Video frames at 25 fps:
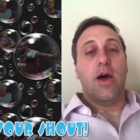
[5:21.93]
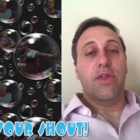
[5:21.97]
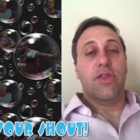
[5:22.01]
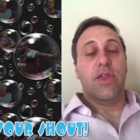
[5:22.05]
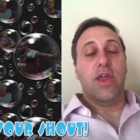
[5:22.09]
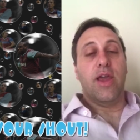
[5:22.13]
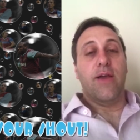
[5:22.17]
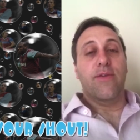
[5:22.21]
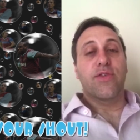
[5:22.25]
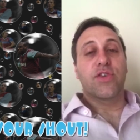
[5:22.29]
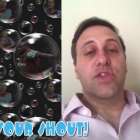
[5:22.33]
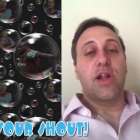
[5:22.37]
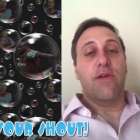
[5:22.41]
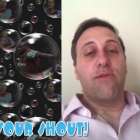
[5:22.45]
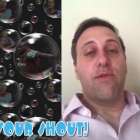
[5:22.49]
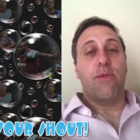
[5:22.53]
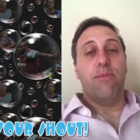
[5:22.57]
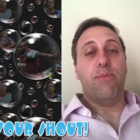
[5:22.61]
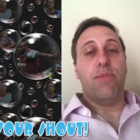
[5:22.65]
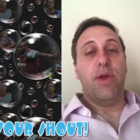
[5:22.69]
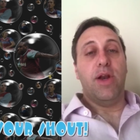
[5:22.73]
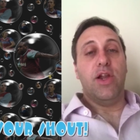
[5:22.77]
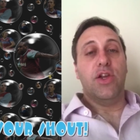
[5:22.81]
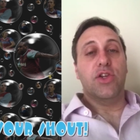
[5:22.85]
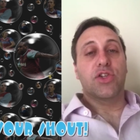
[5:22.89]
I think if
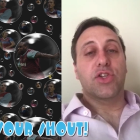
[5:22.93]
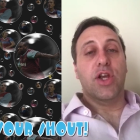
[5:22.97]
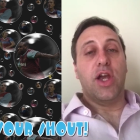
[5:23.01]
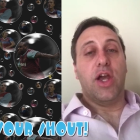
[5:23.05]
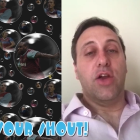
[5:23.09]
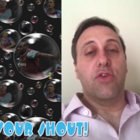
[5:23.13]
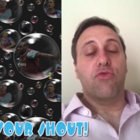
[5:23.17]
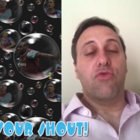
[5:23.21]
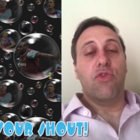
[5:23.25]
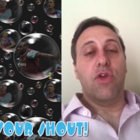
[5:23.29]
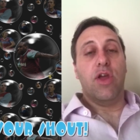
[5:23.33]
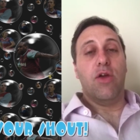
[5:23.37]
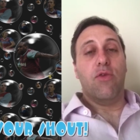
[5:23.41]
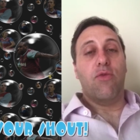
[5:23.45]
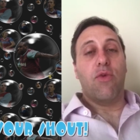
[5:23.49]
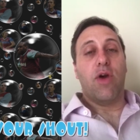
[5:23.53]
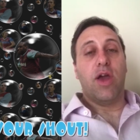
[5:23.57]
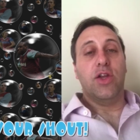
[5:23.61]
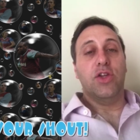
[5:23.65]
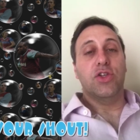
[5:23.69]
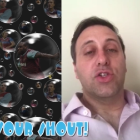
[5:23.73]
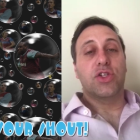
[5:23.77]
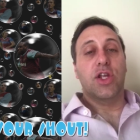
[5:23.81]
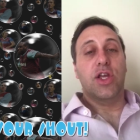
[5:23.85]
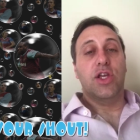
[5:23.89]
Slaven Bilic had
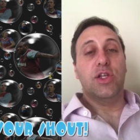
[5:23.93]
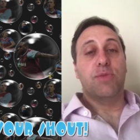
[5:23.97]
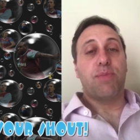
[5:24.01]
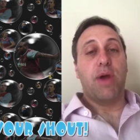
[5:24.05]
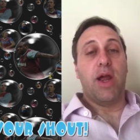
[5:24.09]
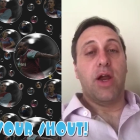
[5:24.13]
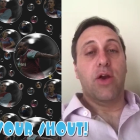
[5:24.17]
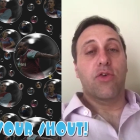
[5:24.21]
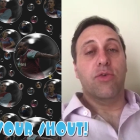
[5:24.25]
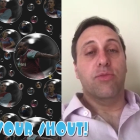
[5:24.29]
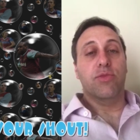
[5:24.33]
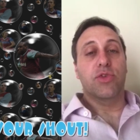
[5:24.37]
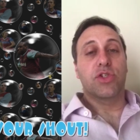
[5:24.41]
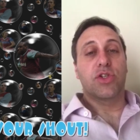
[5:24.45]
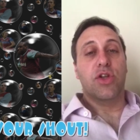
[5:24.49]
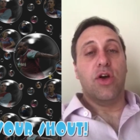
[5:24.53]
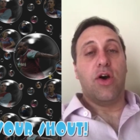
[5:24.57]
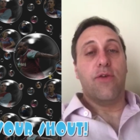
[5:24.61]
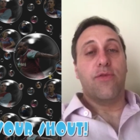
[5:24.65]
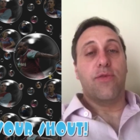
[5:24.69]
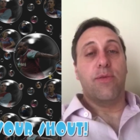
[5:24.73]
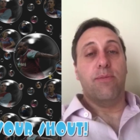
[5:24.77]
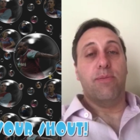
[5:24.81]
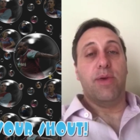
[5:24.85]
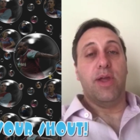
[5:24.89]
rearranged his backroom
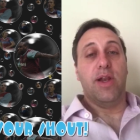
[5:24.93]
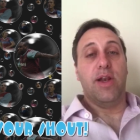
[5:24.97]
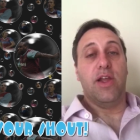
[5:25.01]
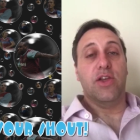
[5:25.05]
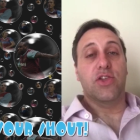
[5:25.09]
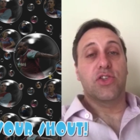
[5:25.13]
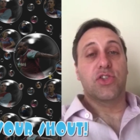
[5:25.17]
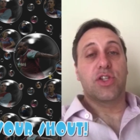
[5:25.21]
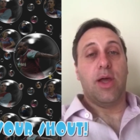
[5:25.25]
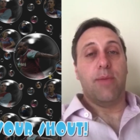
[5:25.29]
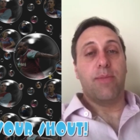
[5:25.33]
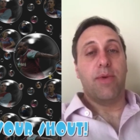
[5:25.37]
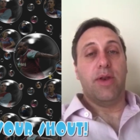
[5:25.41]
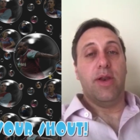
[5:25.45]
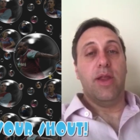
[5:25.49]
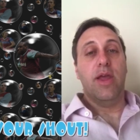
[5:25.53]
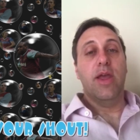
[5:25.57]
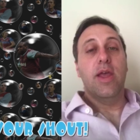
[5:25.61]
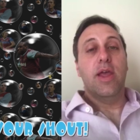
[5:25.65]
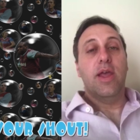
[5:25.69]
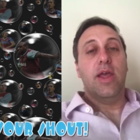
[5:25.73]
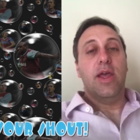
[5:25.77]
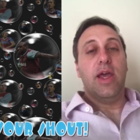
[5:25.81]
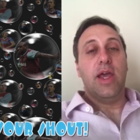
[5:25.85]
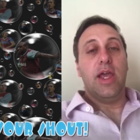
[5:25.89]
staff and been less
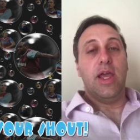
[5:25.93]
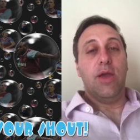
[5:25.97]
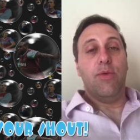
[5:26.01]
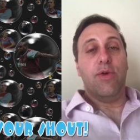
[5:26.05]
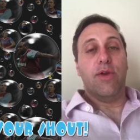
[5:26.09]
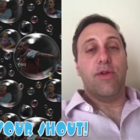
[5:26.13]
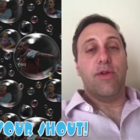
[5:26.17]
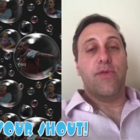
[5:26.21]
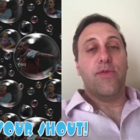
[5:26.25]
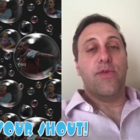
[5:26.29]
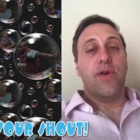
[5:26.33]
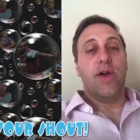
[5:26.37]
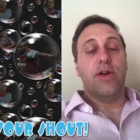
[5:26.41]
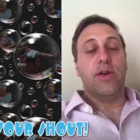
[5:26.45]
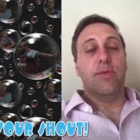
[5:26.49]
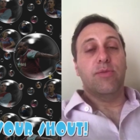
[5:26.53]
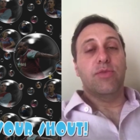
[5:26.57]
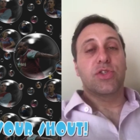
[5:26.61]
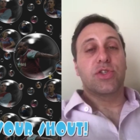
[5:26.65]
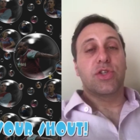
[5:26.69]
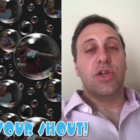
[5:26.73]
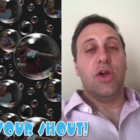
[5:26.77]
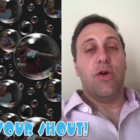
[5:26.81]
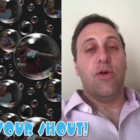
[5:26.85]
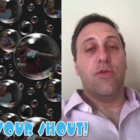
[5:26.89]
stubborn, he would have found
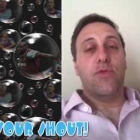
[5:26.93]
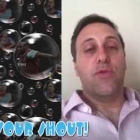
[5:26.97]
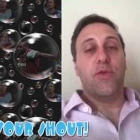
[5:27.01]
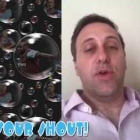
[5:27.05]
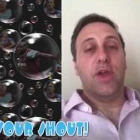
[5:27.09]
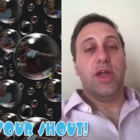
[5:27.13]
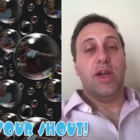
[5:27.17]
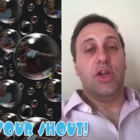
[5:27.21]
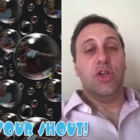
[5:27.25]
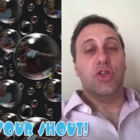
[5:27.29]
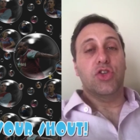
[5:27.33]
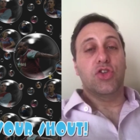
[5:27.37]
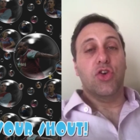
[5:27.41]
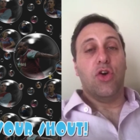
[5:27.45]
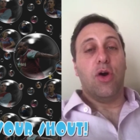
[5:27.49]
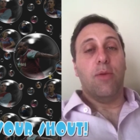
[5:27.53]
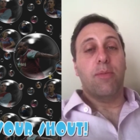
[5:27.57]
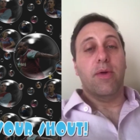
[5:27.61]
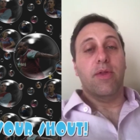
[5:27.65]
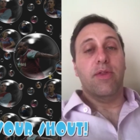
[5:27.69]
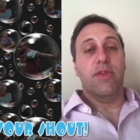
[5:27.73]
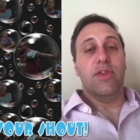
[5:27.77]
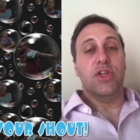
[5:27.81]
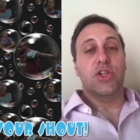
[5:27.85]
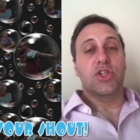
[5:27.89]
himself in a
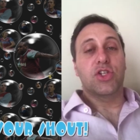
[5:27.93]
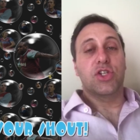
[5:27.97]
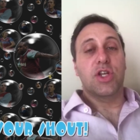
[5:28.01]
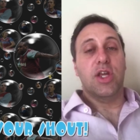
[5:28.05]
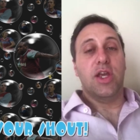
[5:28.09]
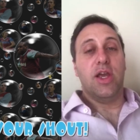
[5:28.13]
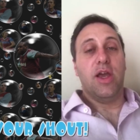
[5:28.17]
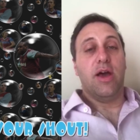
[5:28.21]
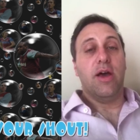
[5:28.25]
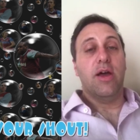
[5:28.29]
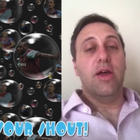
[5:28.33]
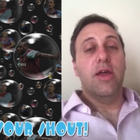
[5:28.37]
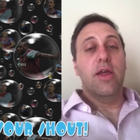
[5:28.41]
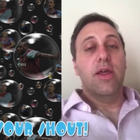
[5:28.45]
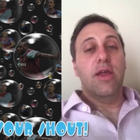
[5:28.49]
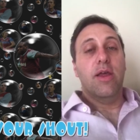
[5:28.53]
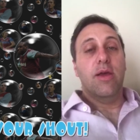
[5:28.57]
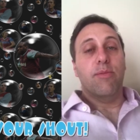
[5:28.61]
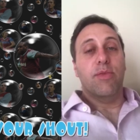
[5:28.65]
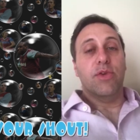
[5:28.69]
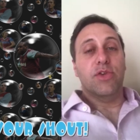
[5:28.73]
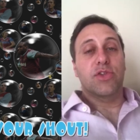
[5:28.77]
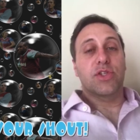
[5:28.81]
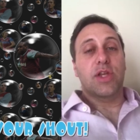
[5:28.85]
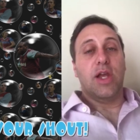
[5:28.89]
job this year.
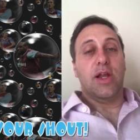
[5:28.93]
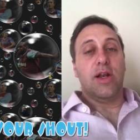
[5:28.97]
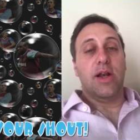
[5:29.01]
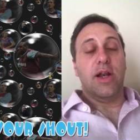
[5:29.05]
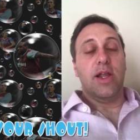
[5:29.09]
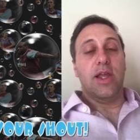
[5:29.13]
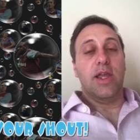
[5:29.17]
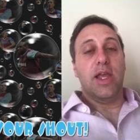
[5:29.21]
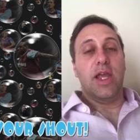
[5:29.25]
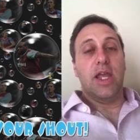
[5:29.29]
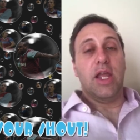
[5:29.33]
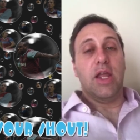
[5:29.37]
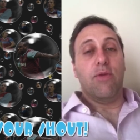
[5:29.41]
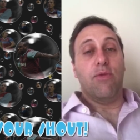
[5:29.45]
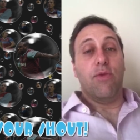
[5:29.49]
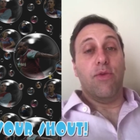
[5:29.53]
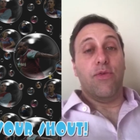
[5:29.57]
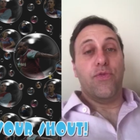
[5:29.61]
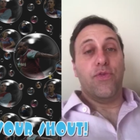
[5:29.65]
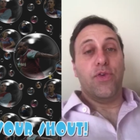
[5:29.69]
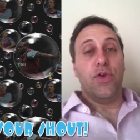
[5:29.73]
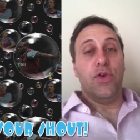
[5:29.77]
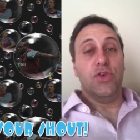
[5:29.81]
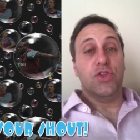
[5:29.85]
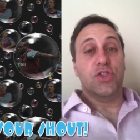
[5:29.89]
But sadly, he
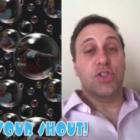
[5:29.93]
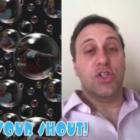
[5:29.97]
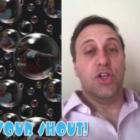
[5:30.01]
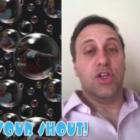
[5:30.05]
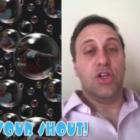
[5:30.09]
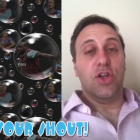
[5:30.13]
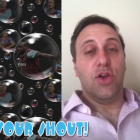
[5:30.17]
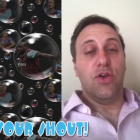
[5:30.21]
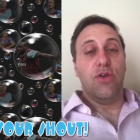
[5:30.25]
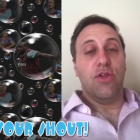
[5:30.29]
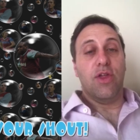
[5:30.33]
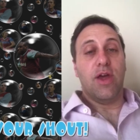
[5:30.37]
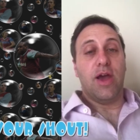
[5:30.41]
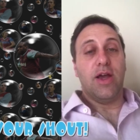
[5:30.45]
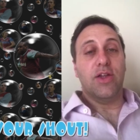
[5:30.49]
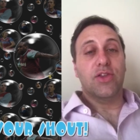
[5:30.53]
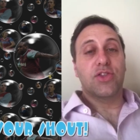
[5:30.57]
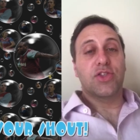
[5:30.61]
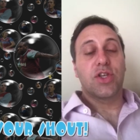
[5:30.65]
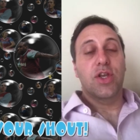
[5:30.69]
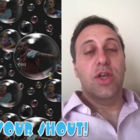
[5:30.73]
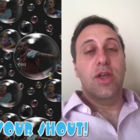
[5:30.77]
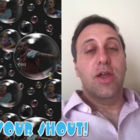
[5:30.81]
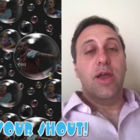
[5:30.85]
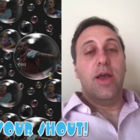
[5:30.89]
refused to do
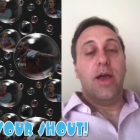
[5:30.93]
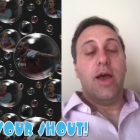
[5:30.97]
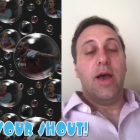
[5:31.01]
that.